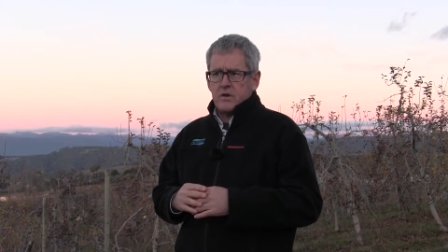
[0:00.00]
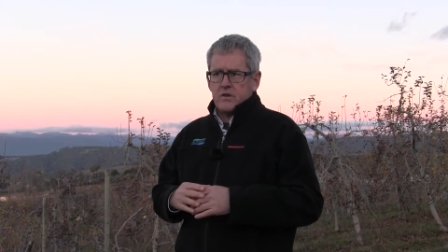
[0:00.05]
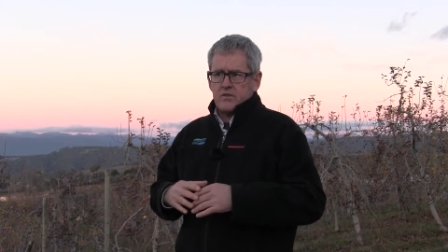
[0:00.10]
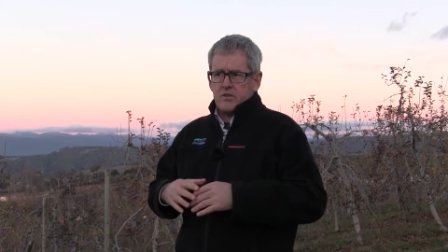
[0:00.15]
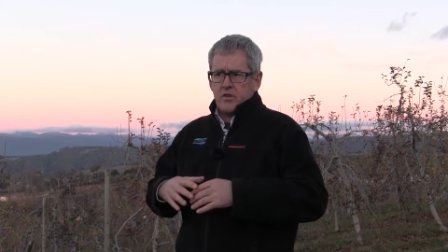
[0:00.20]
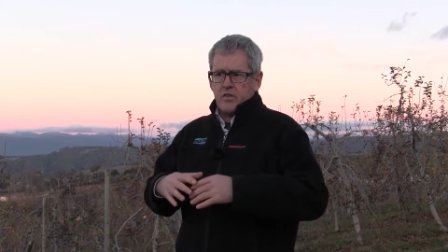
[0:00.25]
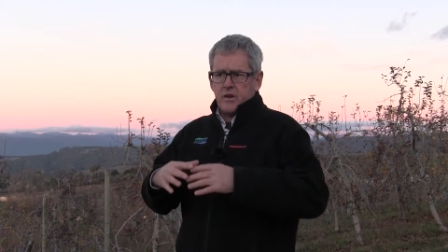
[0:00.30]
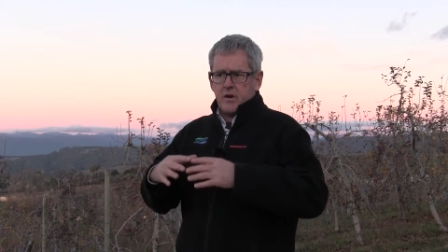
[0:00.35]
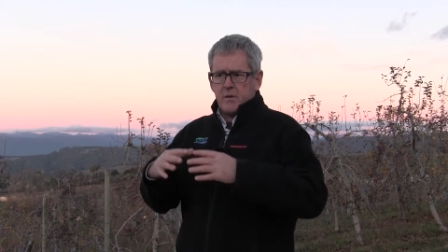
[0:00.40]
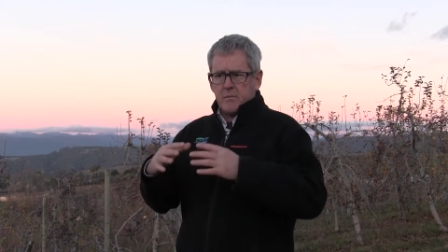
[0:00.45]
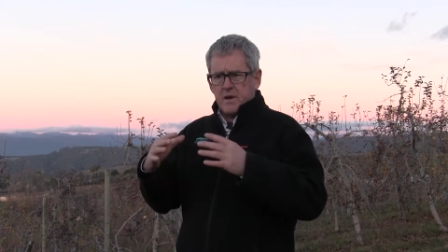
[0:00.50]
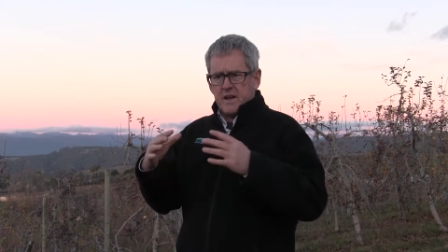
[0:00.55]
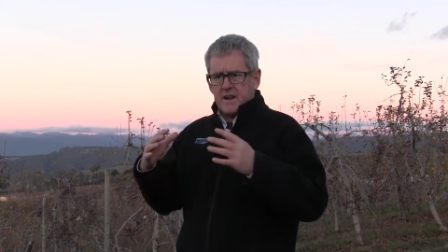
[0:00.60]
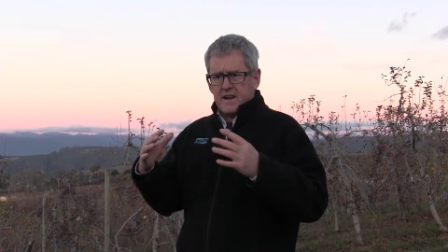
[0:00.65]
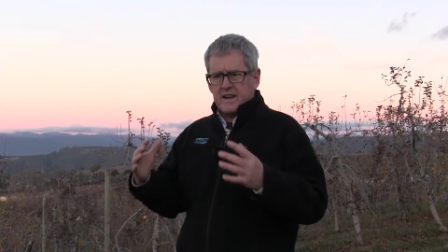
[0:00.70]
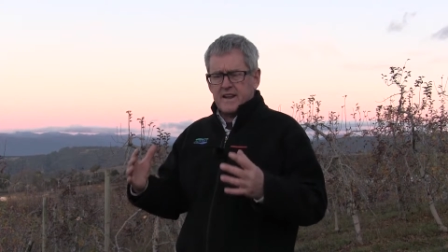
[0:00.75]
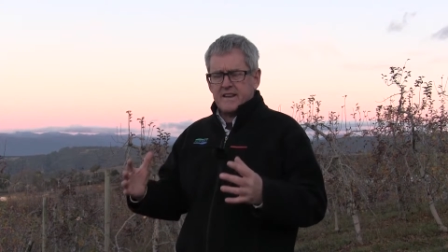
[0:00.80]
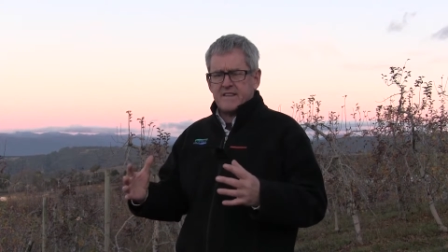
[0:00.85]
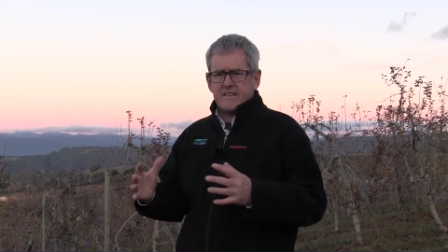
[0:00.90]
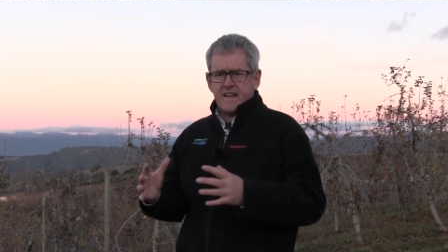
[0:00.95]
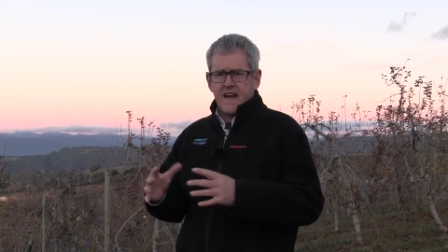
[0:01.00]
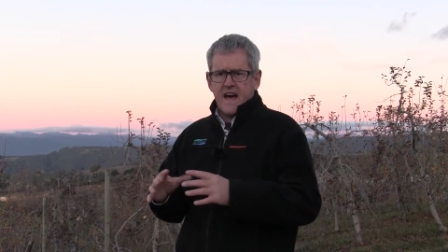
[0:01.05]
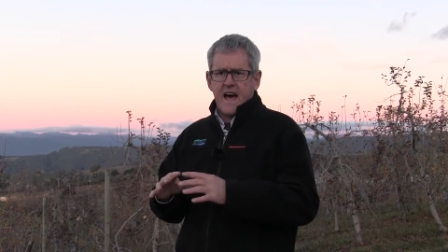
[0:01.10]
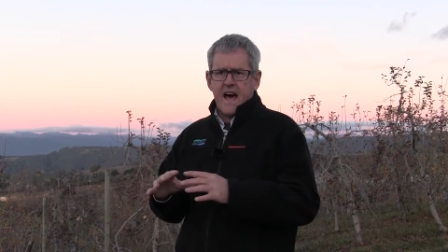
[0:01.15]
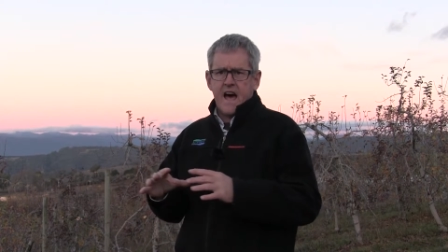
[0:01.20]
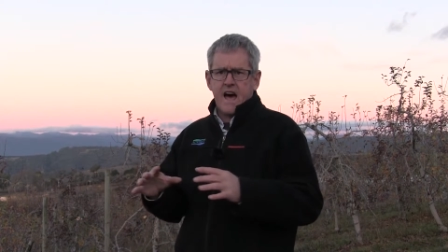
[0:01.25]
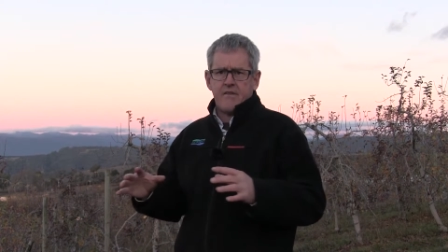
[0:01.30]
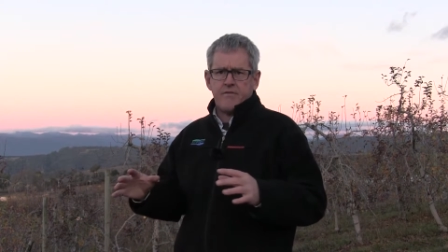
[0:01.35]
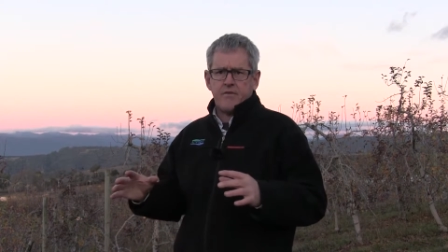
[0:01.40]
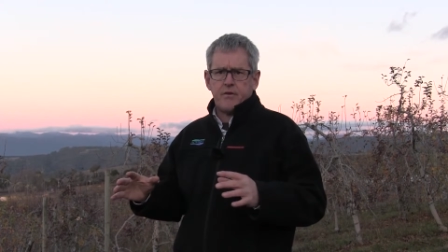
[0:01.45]
so that at least
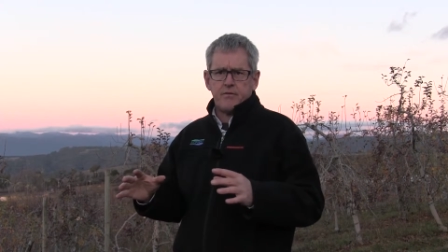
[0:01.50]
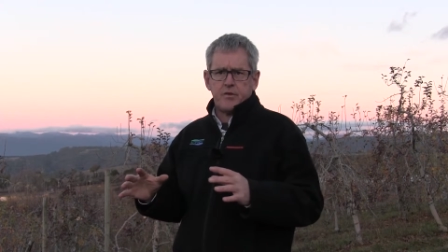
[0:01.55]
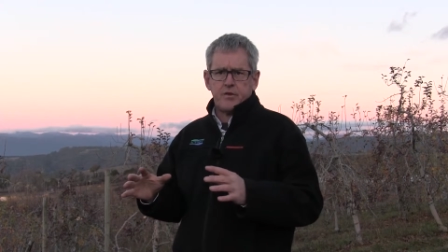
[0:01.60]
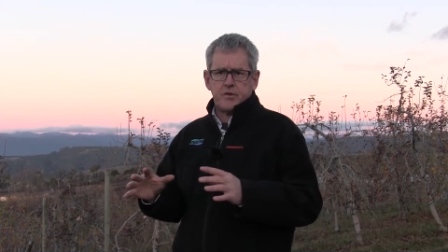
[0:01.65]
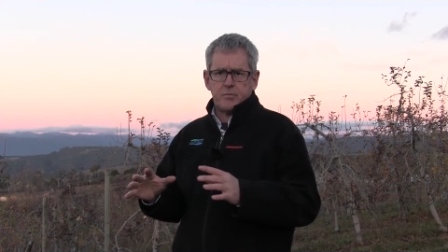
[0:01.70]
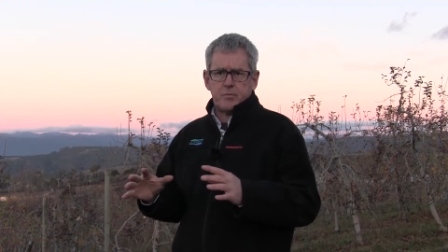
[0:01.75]
half of the